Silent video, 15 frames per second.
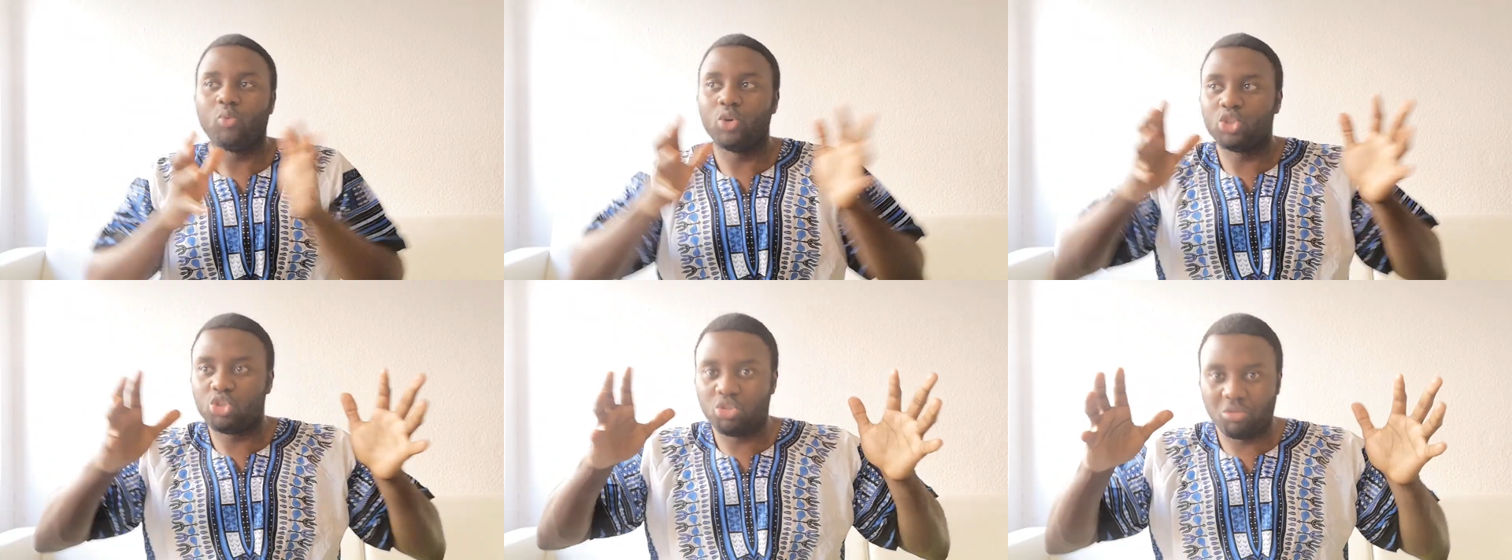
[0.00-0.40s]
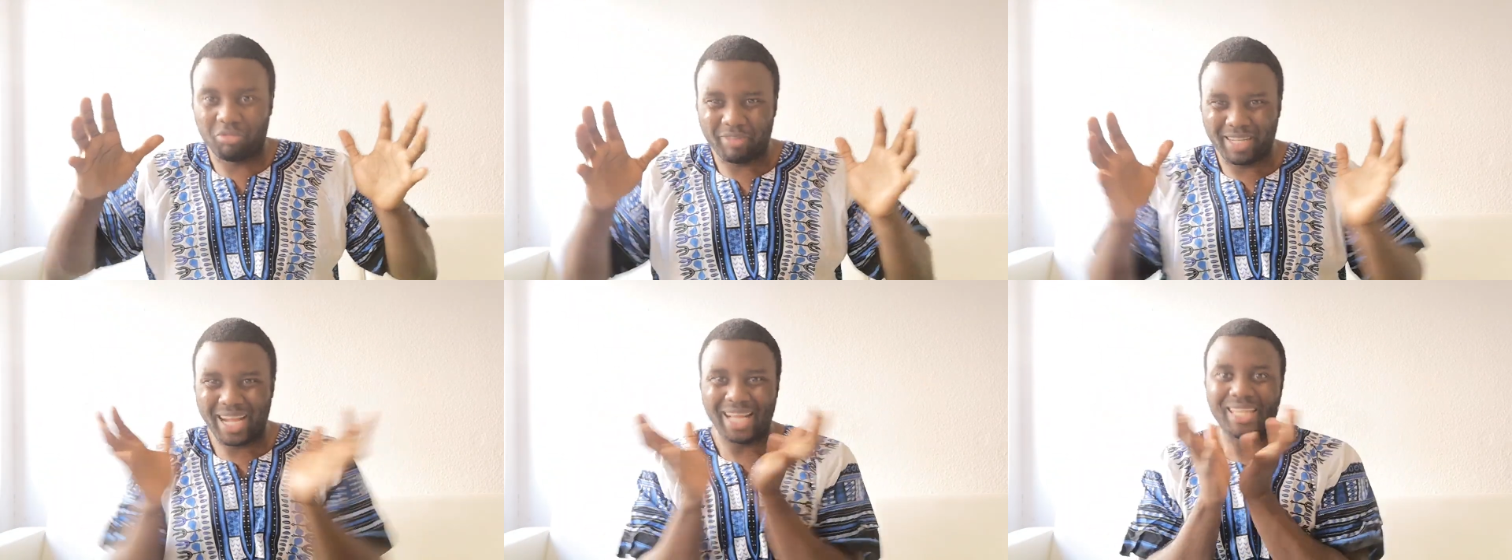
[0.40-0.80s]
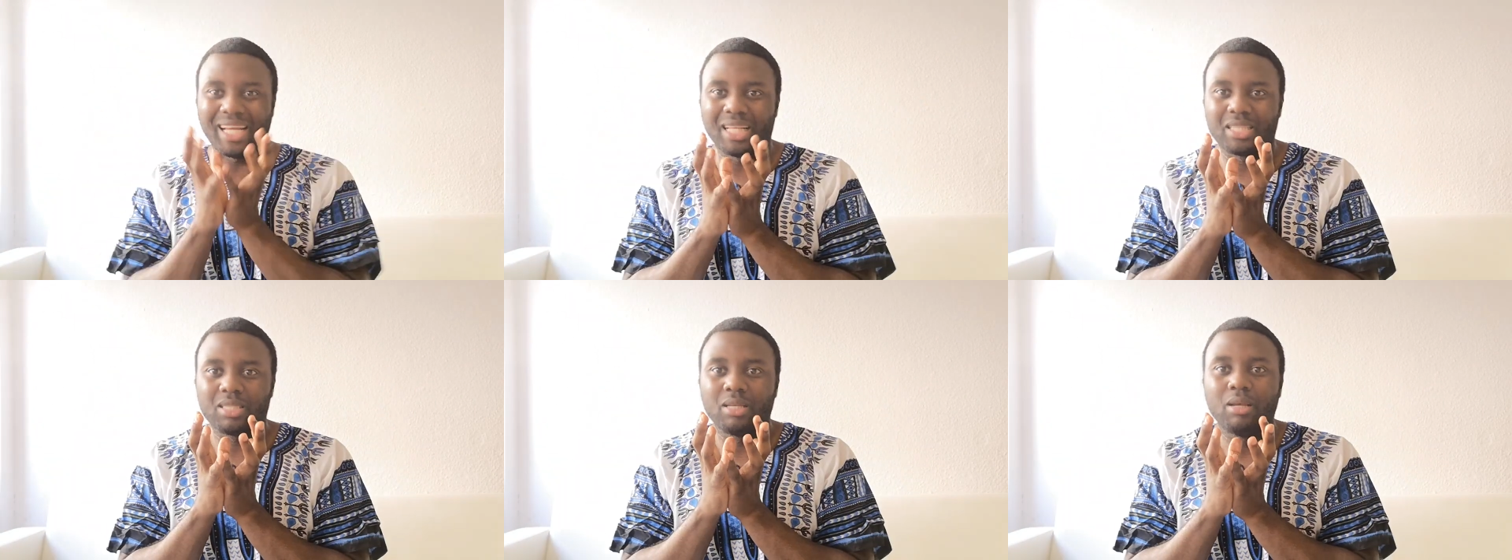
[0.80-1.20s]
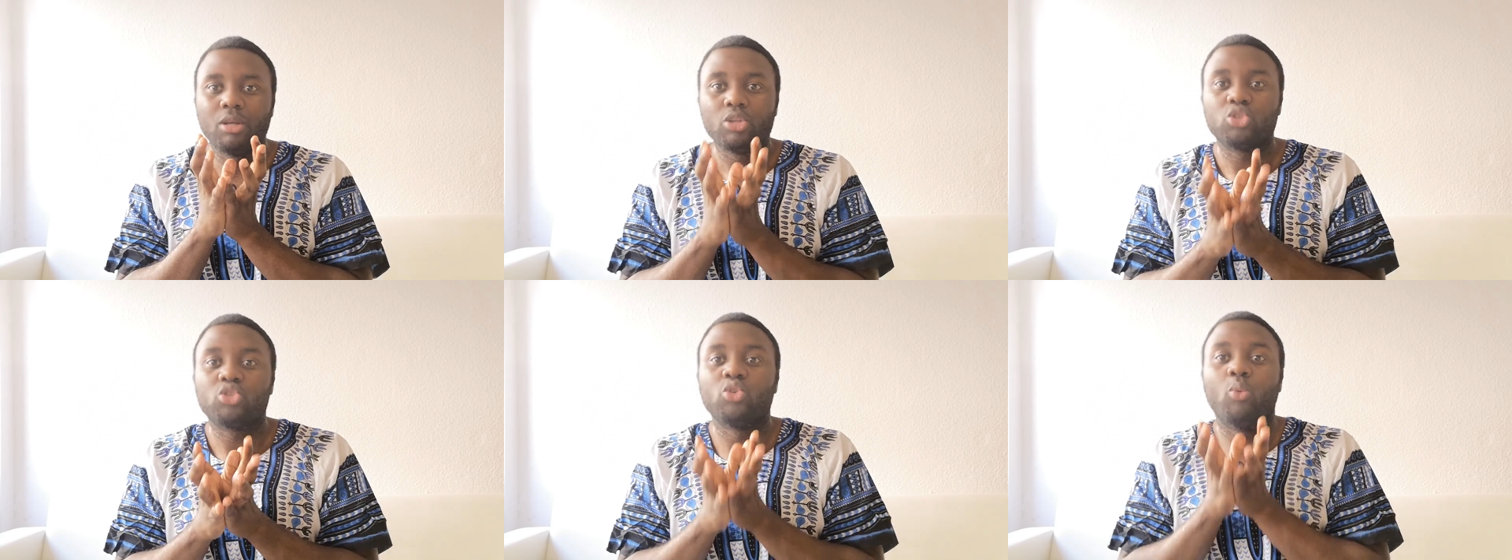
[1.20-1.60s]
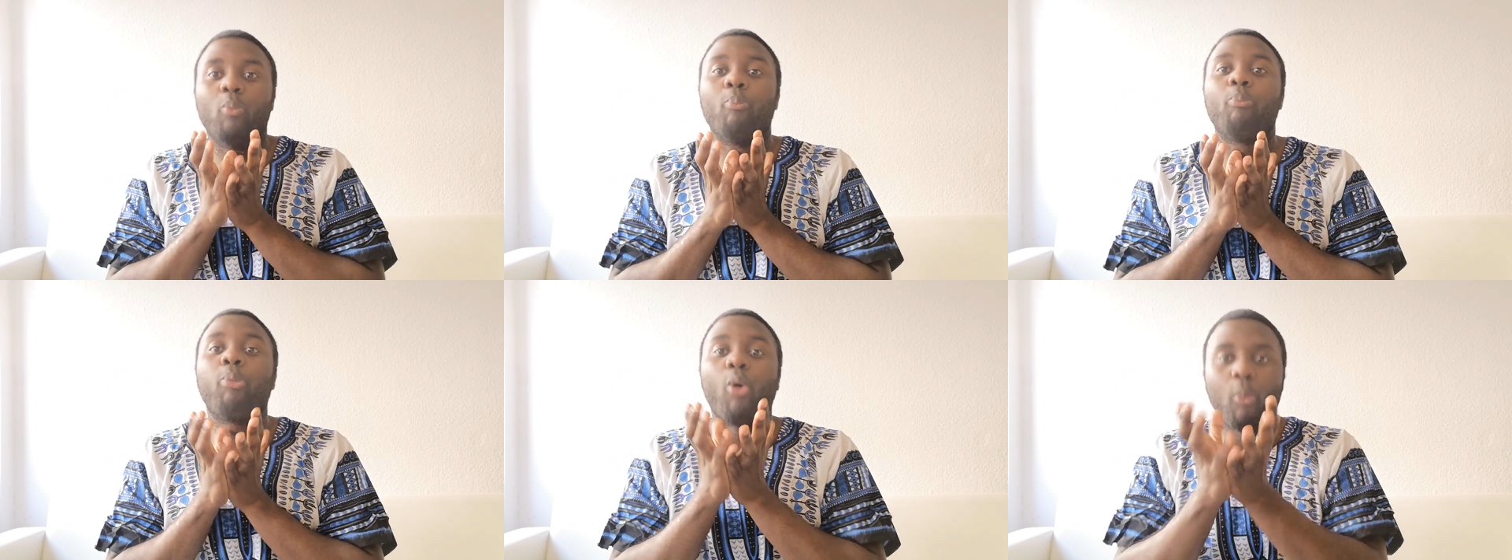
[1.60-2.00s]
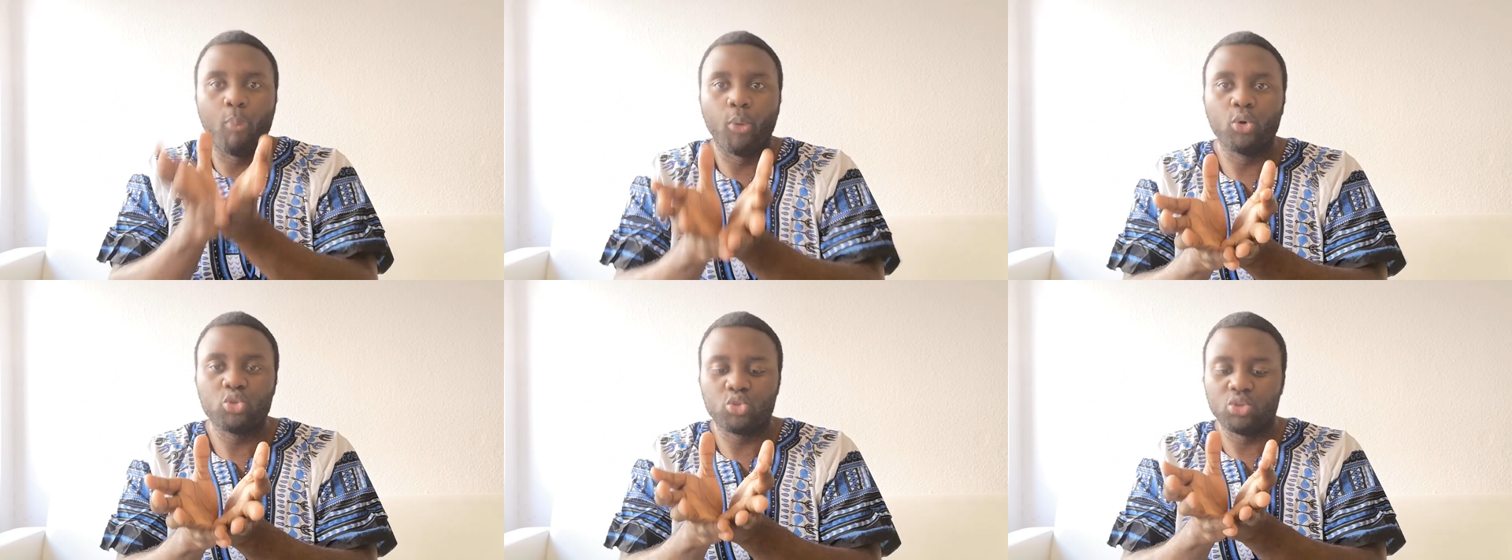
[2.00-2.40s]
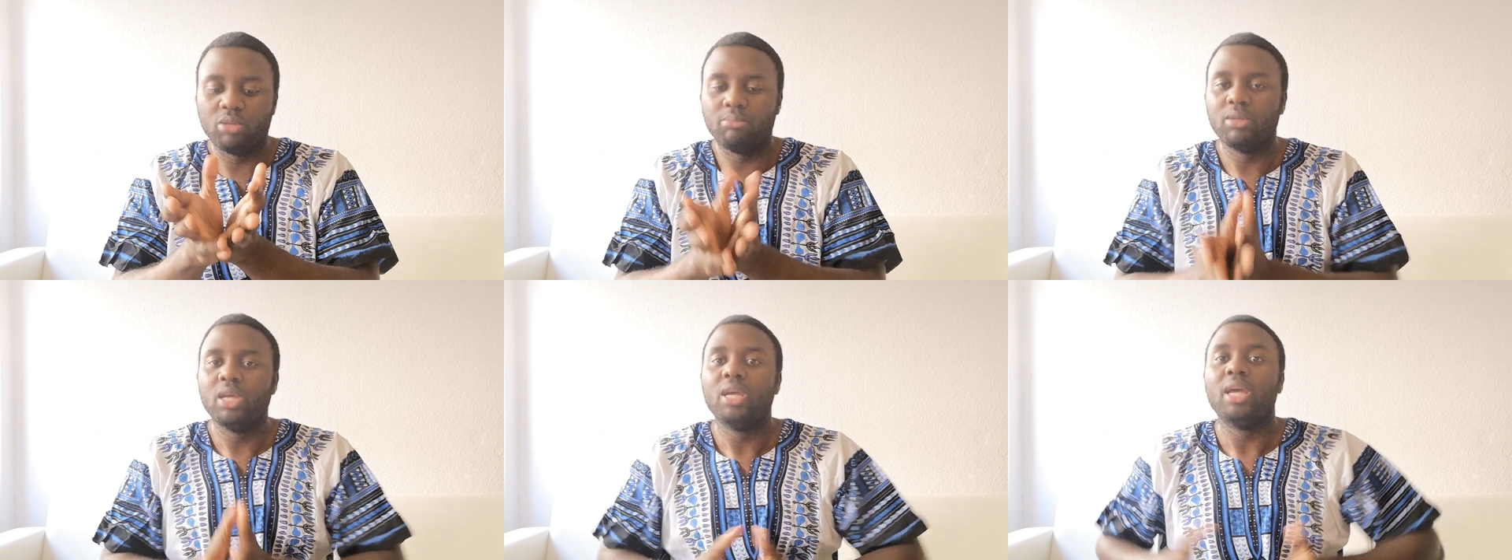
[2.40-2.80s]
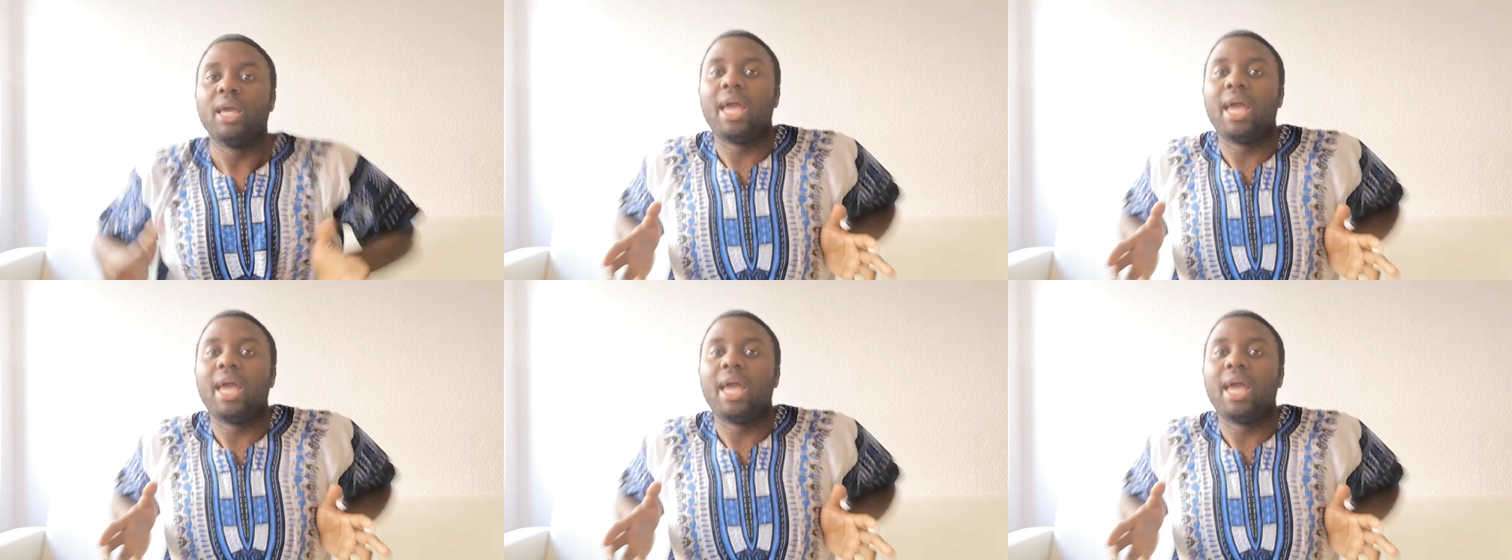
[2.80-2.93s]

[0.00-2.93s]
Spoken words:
which you've gathered to propose to him.